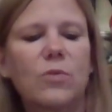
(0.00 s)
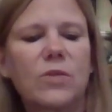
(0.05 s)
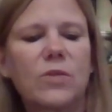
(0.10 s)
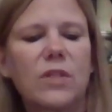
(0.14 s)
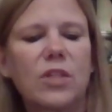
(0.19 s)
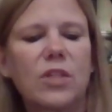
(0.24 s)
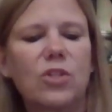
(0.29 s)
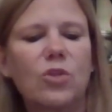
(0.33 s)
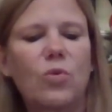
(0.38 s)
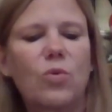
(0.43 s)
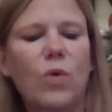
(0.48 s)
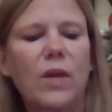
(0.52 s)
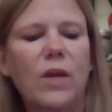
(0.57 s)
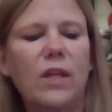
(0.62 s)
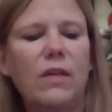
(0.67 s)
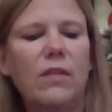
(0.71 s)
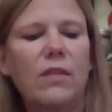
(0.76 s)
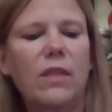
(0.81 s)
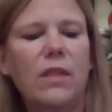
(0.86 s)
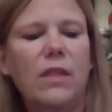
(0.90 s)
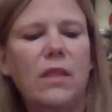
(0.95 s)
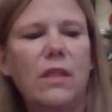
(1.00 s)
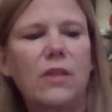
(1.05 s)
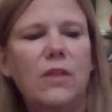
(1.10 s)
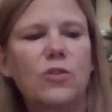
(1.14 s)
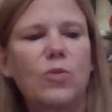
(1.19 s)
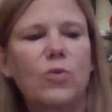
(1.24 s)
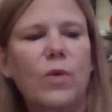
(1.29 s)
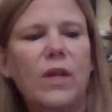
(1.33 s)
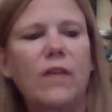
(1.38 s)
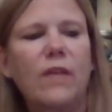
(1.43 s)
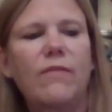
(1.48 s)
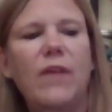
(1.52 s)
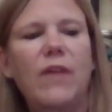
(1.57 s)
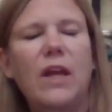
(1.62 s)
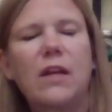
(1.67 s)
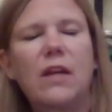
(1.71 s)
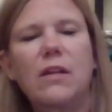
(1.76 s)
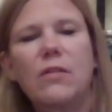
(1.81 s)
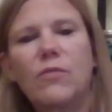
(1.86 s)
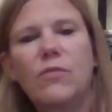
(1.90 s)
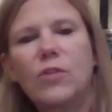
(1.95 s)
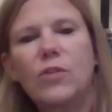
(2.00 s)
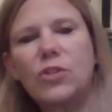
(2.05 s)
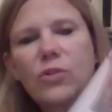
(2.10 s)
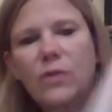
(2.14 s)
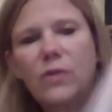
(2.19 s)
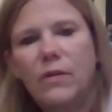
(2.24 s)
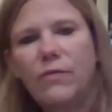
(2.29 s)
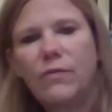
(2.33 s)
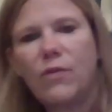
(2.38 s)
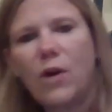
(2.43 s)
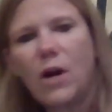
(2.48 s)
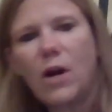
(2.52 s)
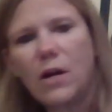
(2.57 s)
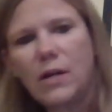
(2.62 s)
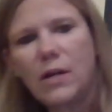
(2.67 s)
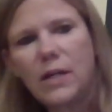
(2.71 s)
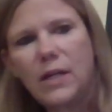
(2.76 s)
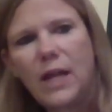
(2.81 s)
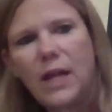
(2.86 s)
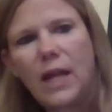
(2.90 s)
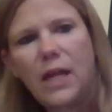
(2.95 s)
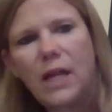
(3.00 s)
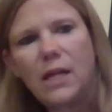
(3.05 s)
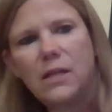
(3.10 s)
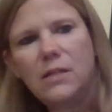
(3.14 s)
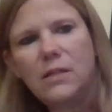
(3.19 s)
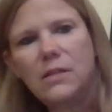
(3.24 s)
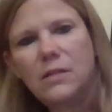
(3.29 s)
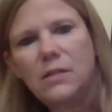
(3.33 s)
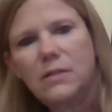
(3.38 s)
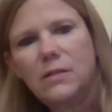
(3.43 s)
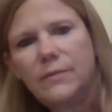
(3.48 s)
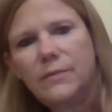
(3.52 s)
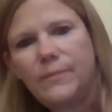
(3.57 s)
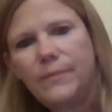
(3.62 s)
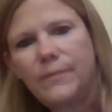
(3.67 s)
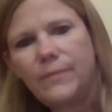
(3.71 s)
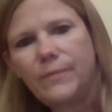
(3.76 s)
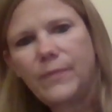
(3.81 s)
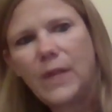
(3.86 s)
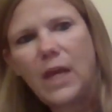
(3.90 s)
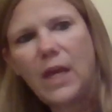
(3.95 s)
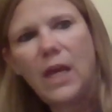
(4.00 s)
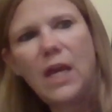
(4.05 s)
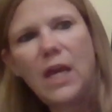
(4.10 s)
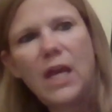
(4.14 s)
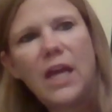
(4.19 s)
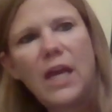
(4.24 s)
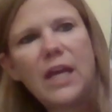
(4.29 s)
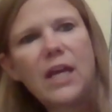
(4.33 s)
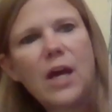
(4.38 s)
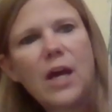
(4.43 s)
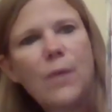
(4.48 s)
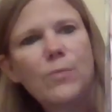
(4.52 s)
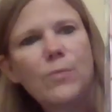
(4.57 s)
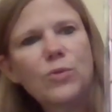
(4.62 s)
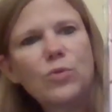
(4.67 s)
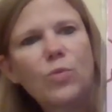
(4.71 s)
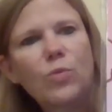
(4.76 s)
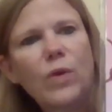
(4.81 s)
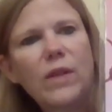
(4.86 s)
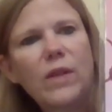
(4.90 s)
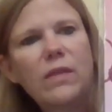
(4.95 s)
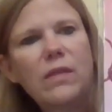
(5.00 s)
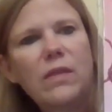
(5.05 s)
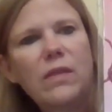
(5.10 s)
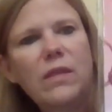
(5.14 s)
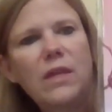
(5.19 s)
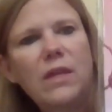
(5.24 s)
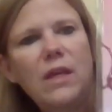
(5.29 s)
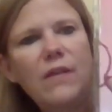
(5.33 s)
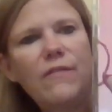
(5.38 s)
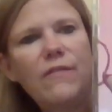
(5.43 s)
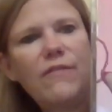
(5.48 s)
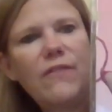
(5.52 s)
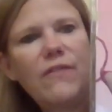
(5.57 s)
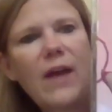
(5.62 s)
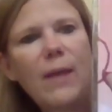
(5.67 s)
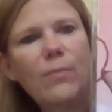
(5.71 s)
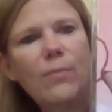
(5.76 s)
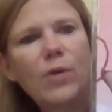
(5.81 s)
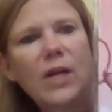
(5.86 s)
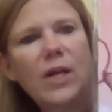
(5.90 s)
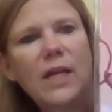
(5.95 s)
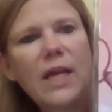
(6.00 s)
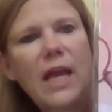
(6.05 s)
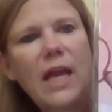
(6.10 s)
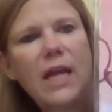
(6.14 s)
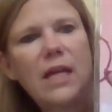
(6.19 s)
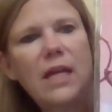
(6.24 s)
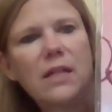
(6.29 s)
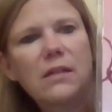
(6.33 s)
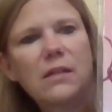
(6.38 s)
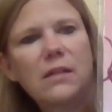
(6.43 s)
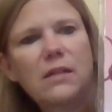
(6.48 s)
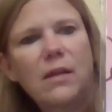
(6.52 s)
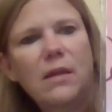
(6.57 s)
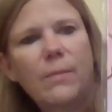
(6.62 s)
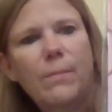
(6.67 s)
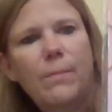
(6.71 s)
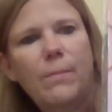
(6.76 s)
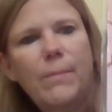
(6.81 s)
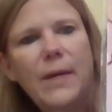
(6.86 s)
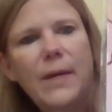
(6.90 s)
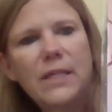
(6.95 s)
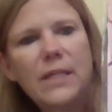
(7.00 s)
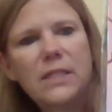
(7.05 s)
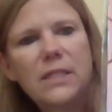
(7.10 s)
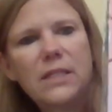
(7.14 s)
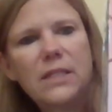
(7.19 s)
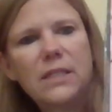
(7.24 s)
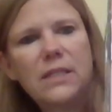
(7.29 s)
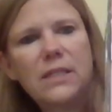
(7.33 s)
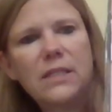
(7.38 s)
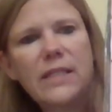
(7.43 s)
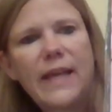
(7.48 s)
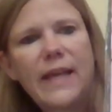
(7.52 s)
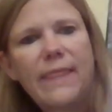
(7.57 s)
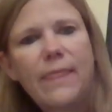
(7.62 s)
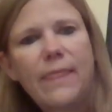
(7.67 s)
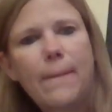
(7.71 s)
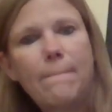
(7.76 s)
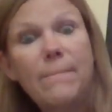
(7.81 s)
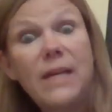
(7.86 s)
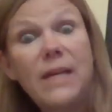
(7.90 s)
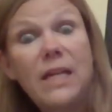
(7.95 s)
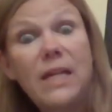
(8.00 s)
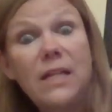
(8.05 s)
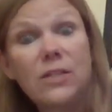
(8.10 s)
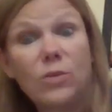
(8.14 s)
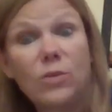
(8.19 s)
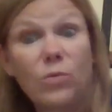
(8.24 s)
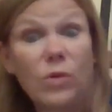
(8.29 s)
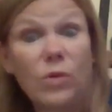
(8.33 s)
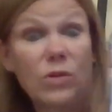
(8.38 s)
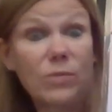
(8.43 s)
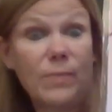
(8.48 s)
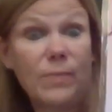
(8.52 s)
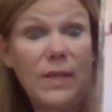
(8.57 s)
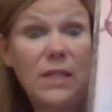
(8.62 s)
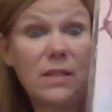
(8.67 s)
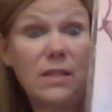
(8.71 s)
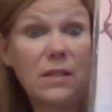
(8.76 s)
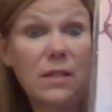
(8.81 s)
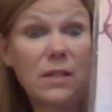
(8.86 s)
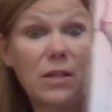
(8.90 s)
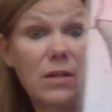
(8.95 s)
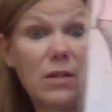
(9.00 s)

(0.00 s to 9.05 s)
was the 20th, 20th anniversary for Heart and Hand. It comes with the fabric and the buttons and the beads. Ooh, there's beads